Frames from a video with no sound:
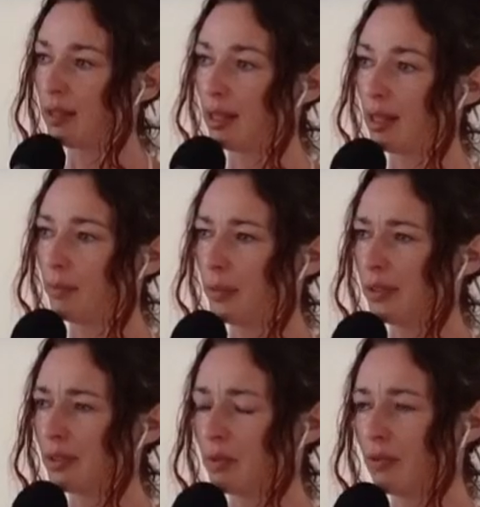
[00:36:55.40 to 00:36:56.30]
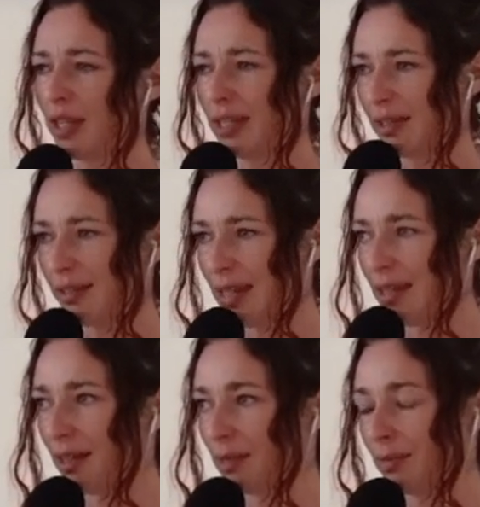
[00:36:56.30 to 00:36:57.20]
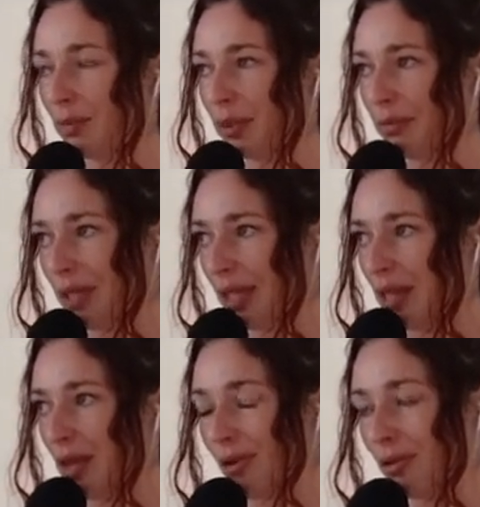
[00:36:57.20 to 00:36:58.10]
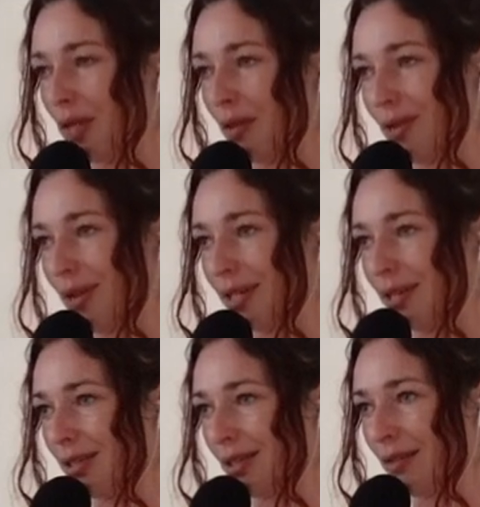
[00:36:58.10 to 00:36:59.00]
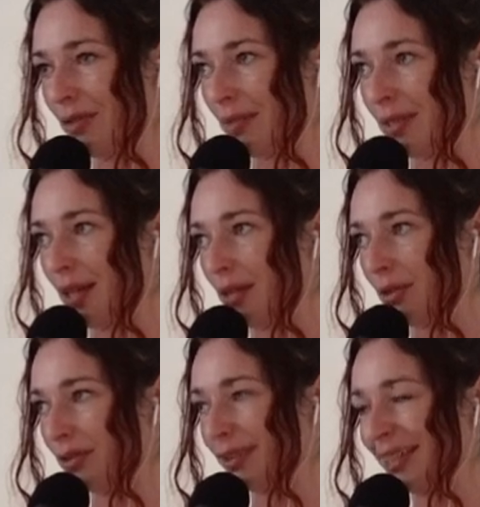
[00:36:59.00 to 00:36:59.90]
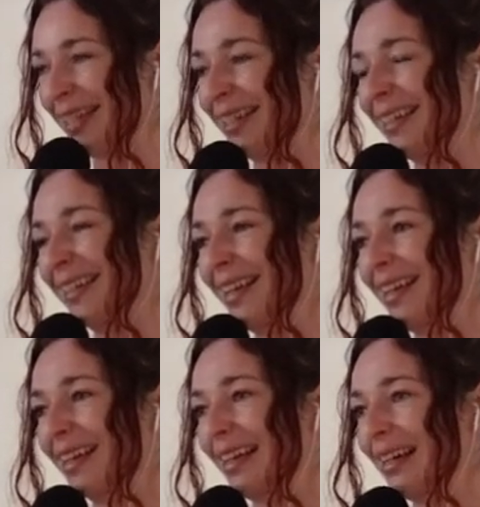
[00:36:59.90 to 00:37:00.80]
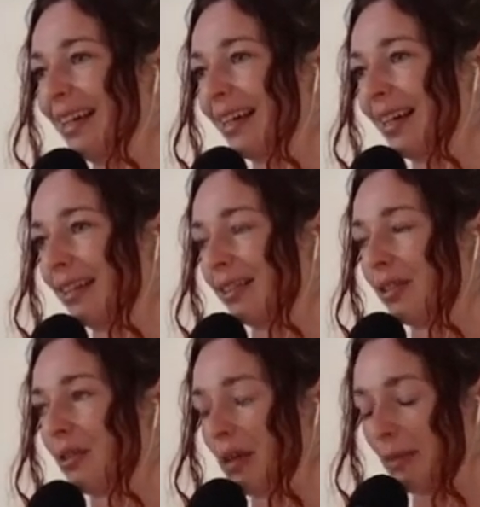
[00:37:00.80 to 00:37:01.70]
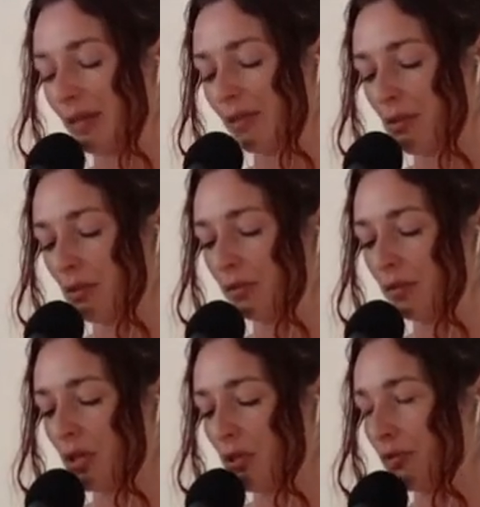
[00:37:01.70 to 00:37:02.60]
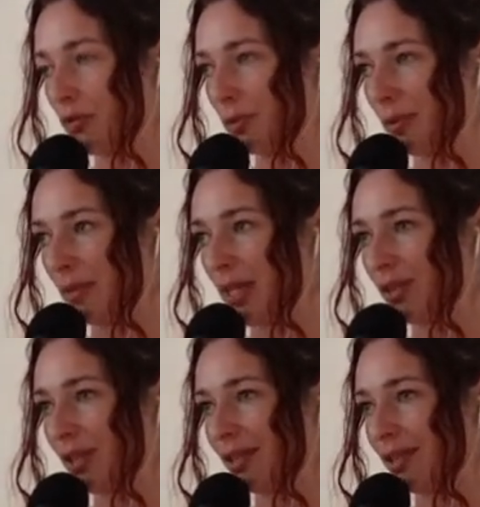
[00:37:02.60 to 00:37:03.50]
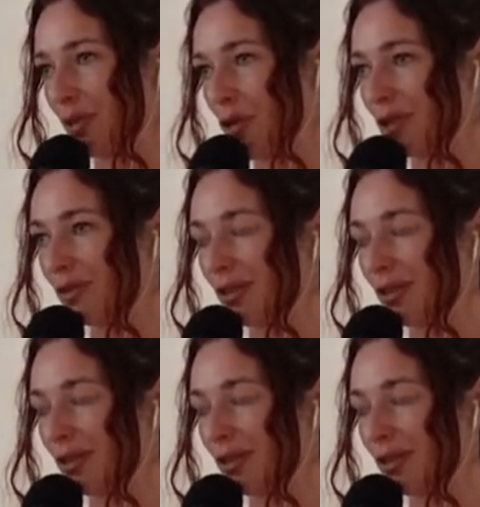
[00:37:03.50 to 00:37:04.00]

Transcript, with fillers: that person will finally see them, when really all they want is to love themselves. And so I'm giving all of you full permission to do this for